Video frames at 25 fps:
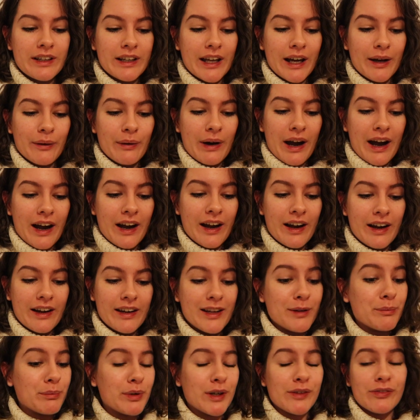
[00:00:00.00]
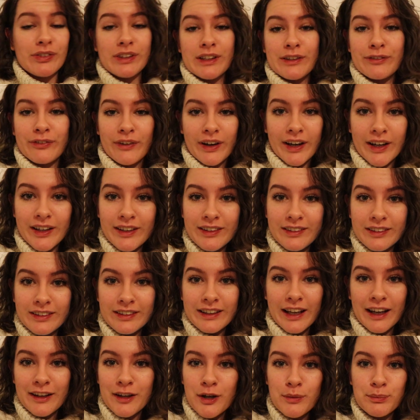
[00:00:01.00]
Now I am perfectly fine
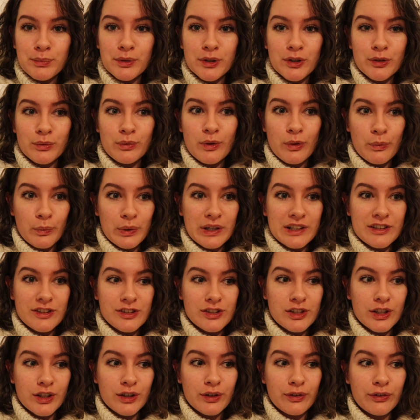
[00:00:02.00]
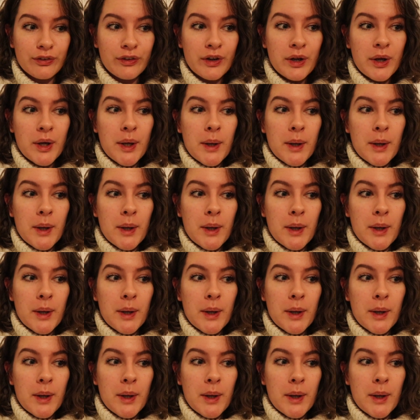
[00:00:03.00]
getting on board with weird stuff,